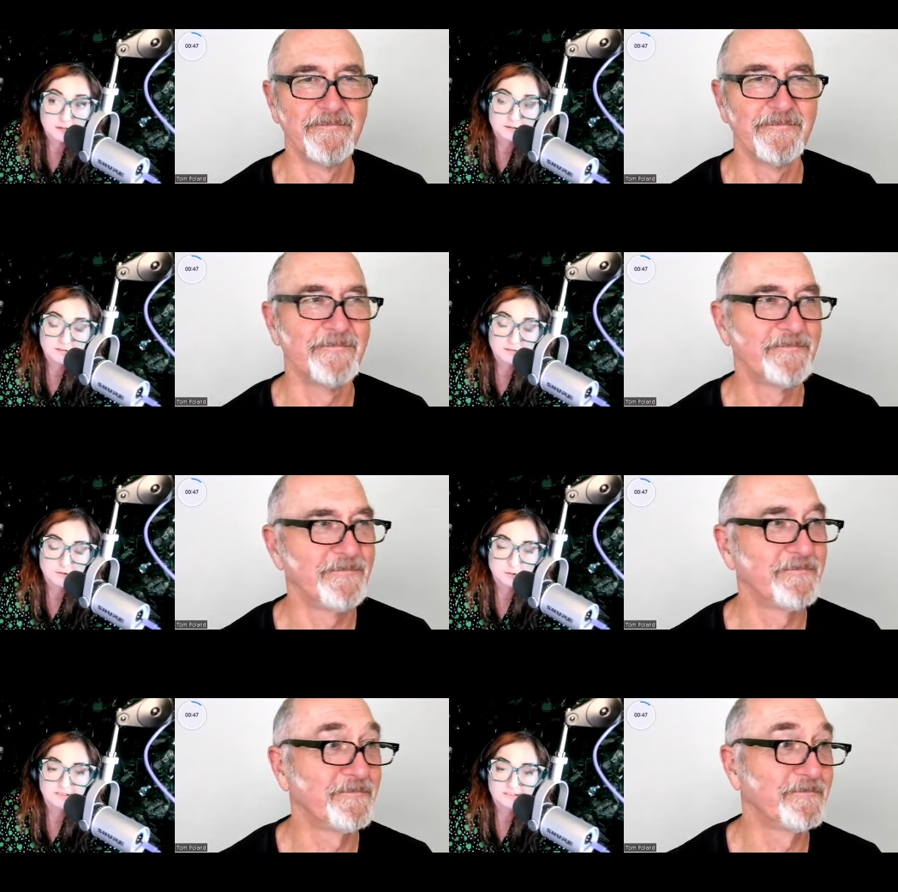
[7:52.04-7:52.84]
Speaker 1: is
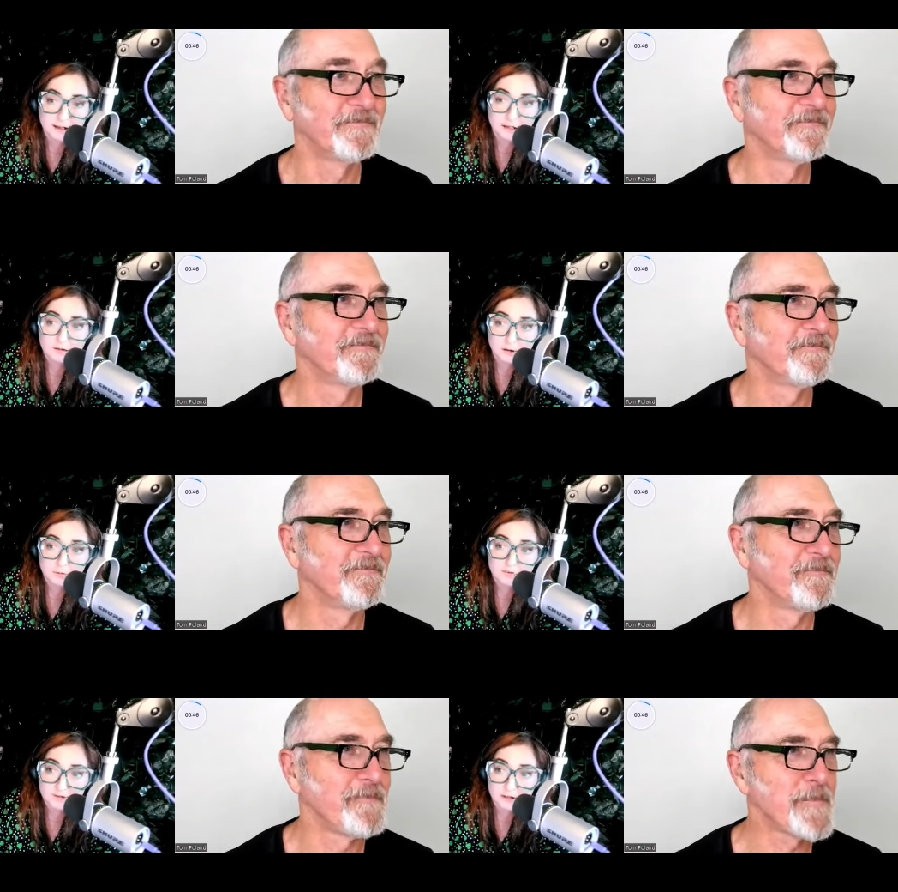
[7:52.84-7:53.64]
go to
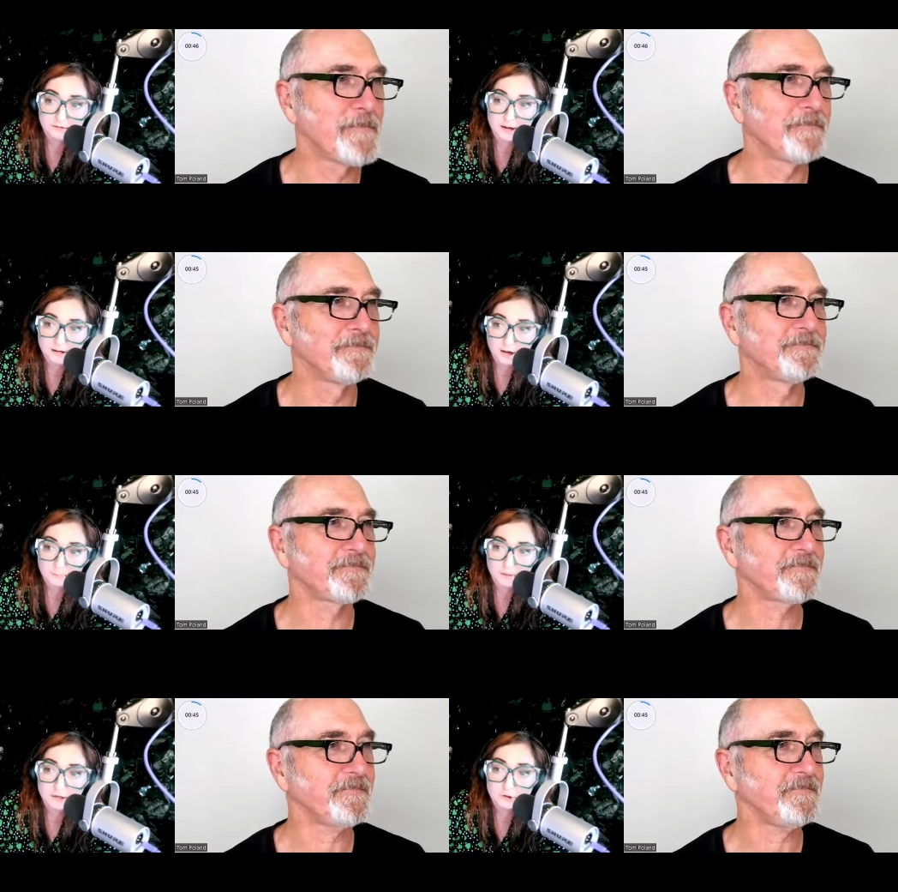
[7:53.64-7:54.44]
sellcoachsell.com
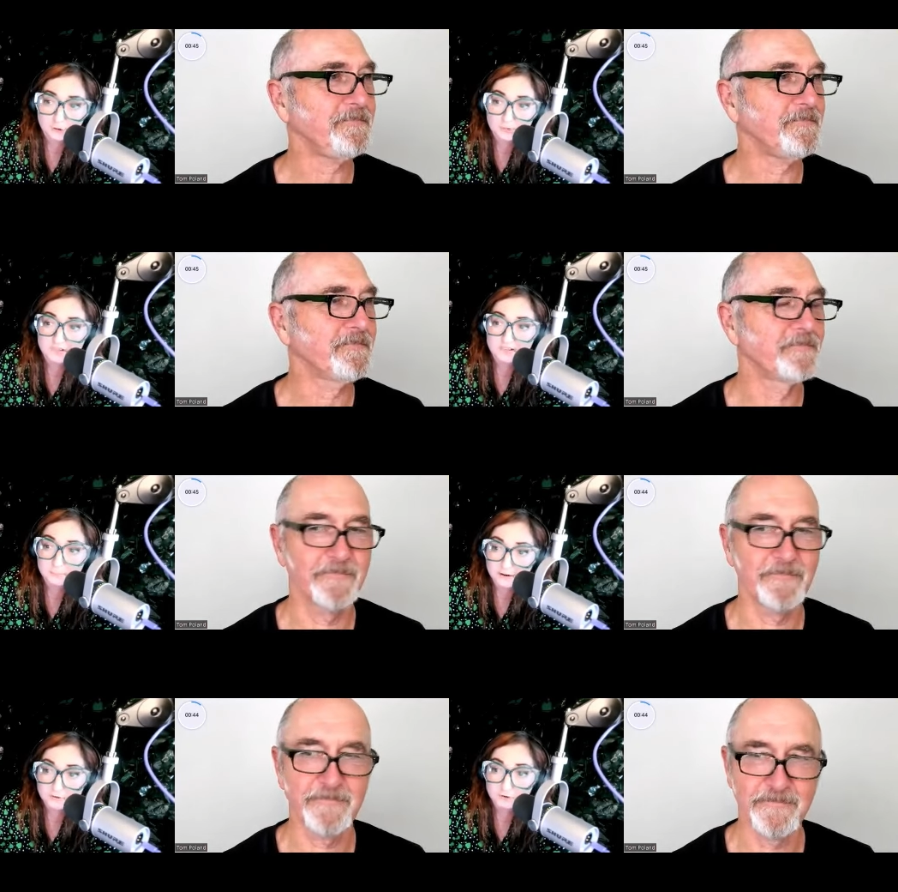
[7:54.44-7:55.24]
and use the
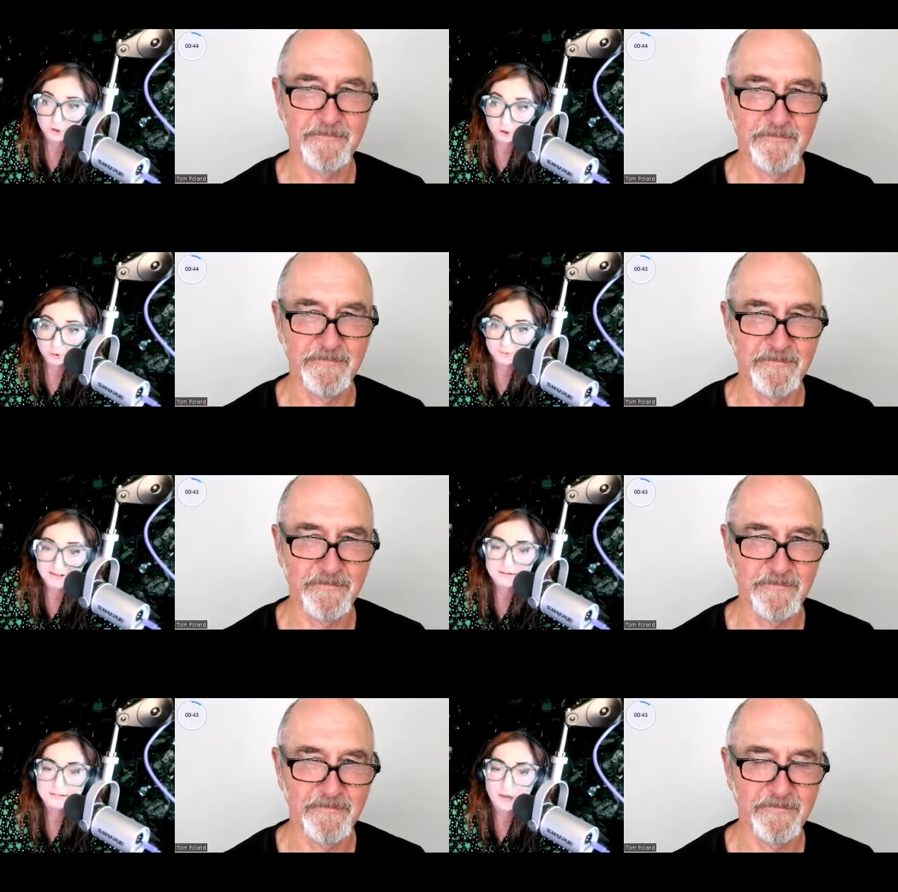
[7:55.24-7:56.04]
special code
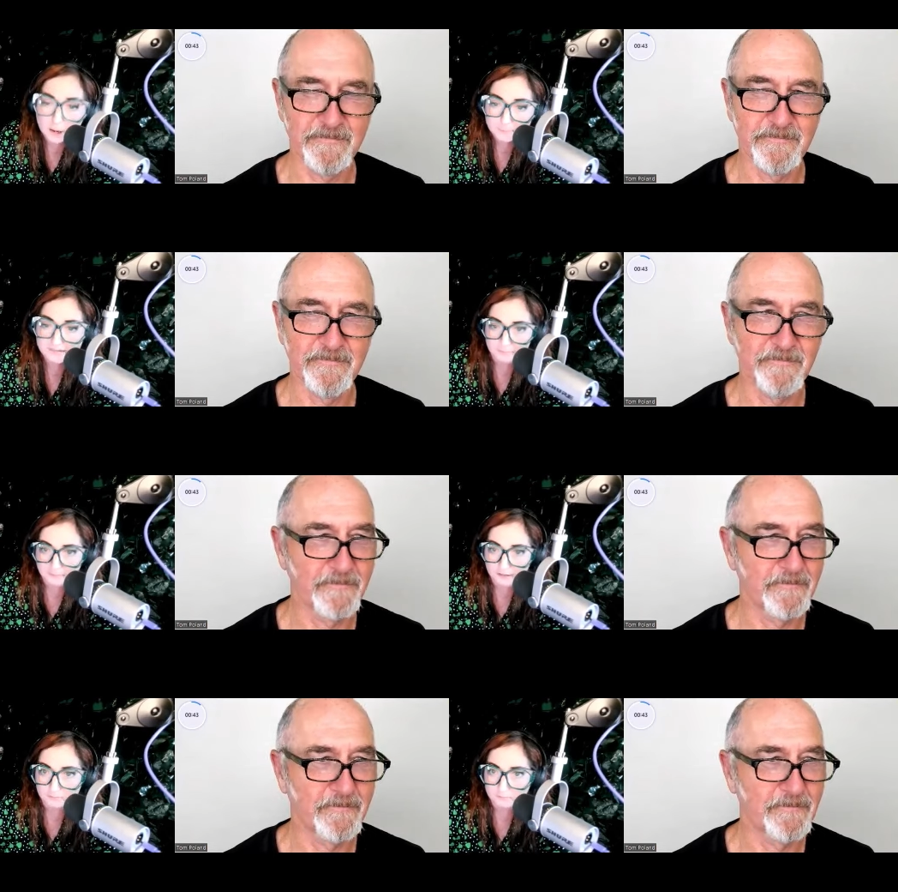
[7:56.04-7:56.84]

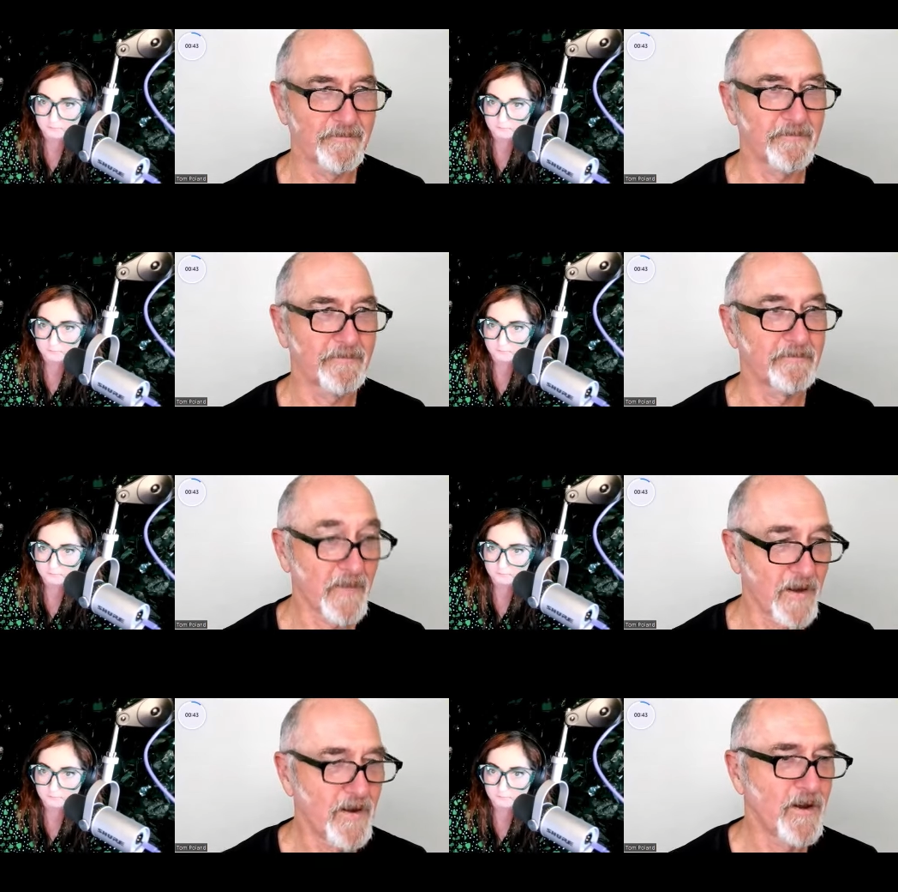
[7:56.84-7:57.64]
TOMSENTME.
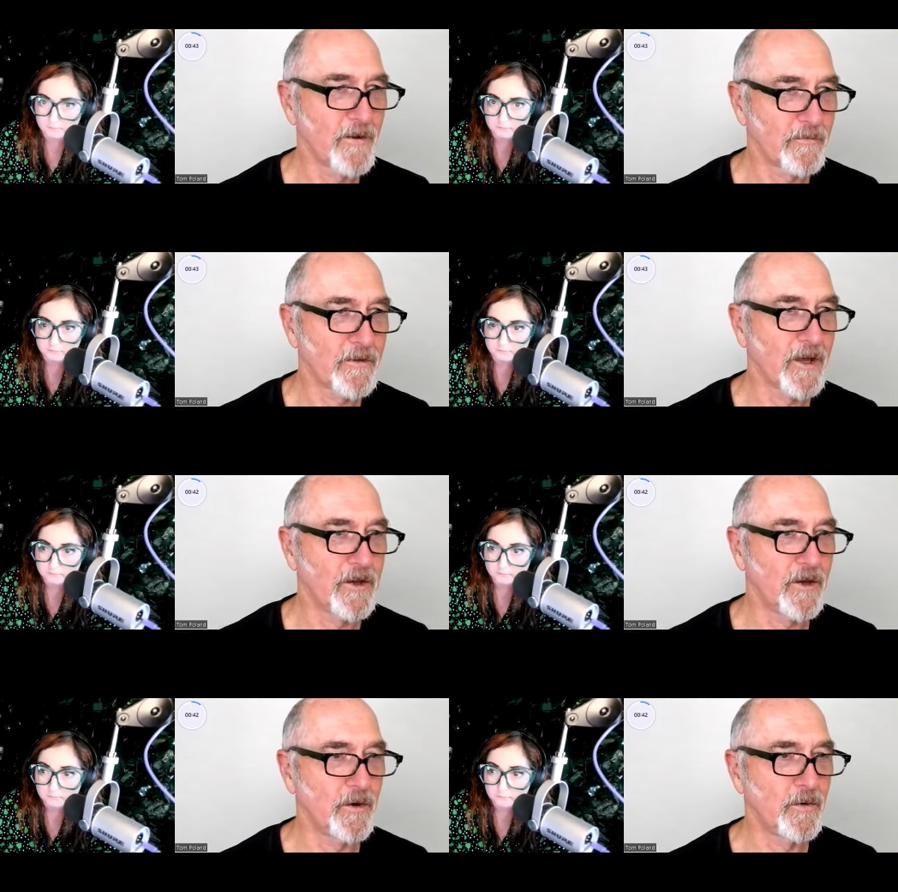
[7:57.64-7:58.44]

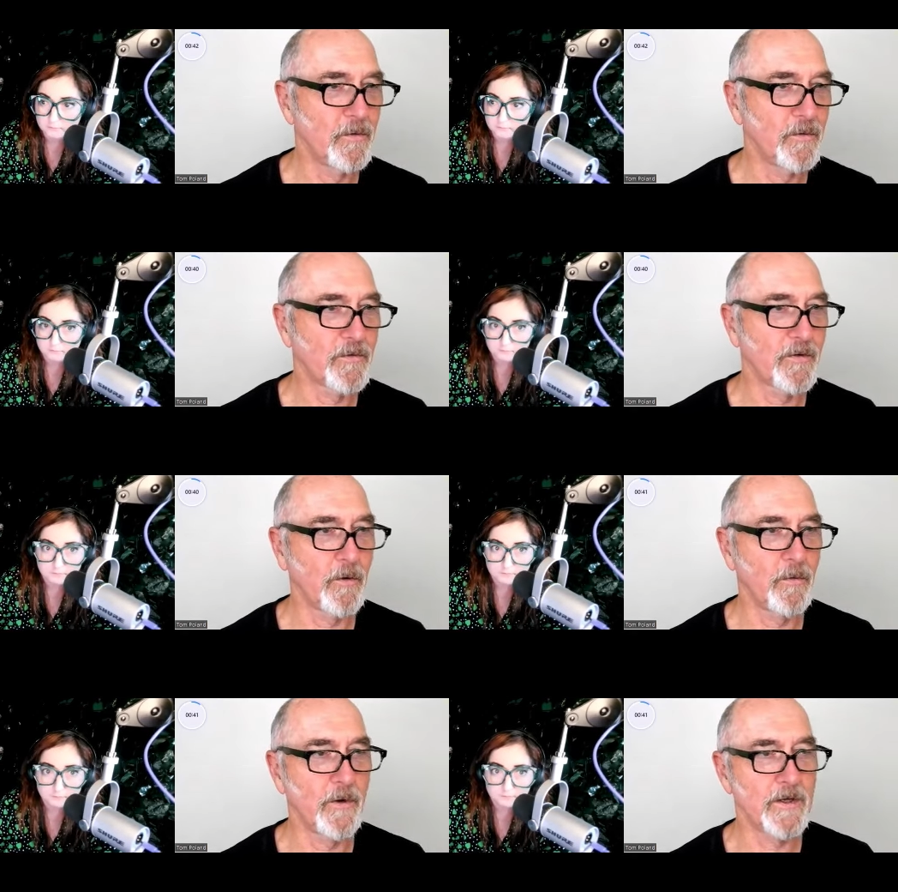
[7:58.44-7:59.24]
Speaker 2: Thank you.
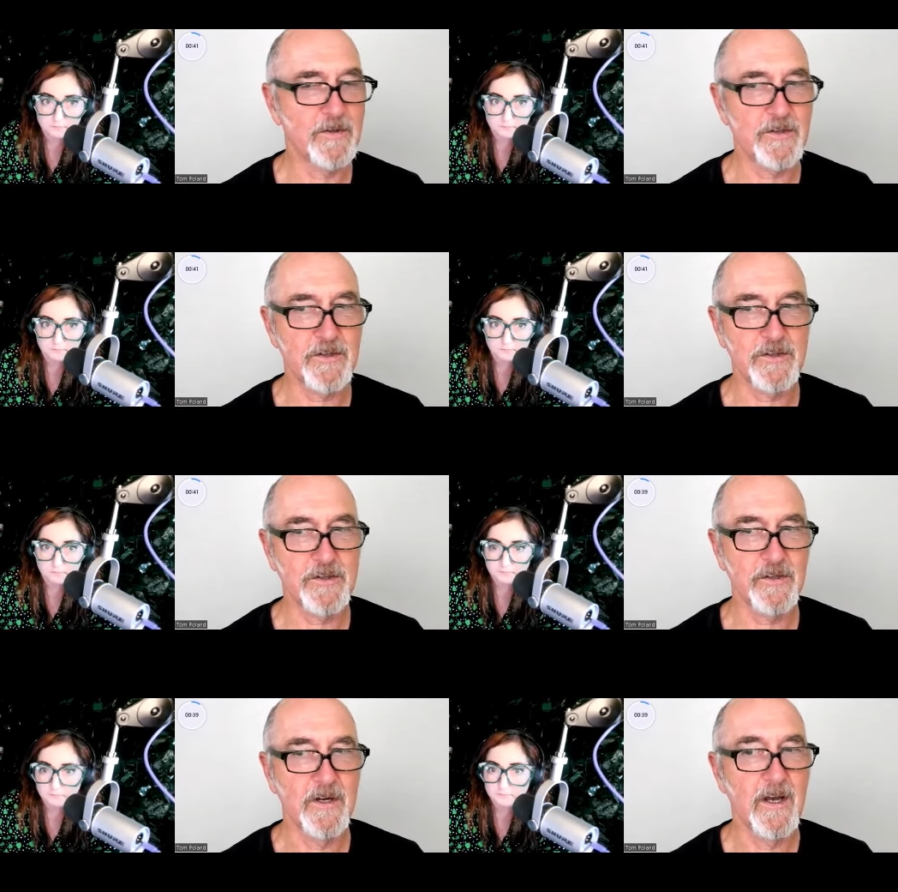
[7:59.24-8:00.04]
So it's